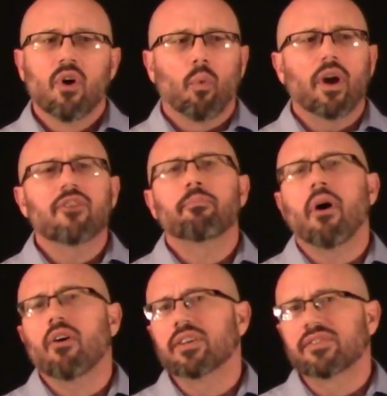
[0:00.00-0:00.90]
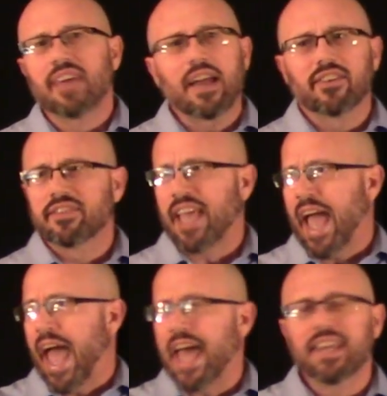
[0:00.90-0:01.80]
What if Paul and Silas
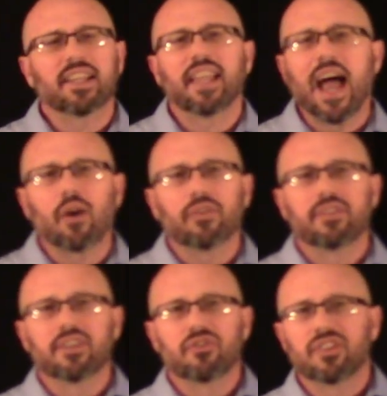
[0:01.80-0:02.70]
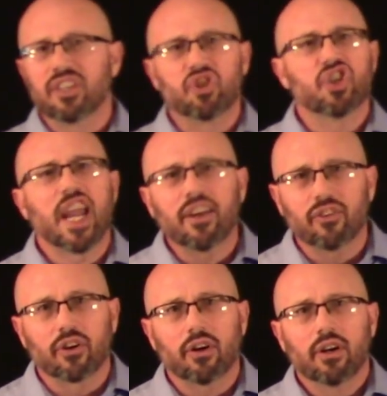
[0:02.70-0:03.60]
hadn't allowed the
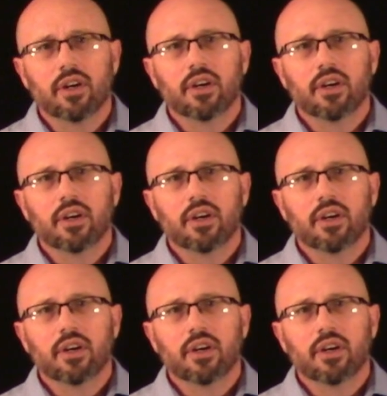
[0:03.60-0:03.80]
jailer